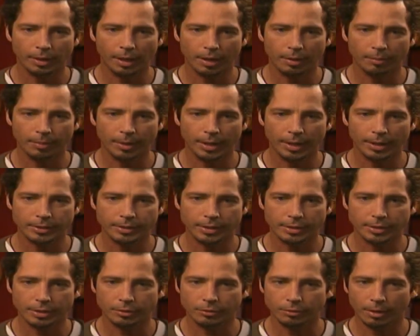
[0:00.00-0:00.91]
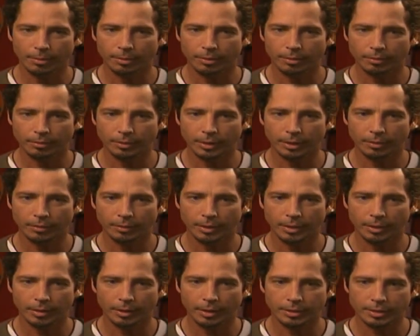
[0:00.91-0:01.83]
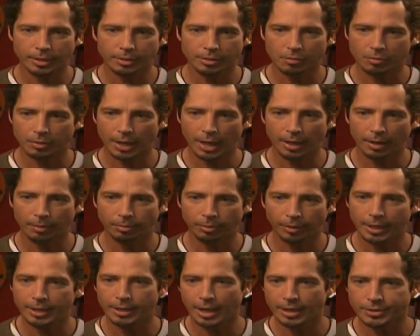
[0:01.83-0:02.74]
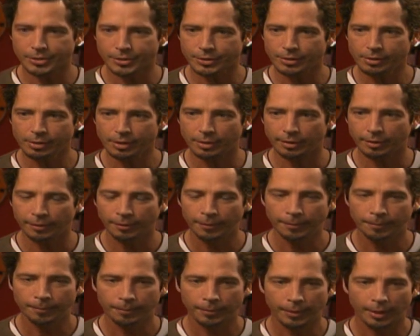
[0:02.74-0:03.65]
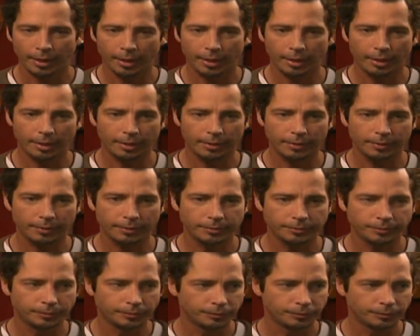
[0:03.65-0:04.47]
lot of bands as a drummer that essentially were kind of playing that circuit, and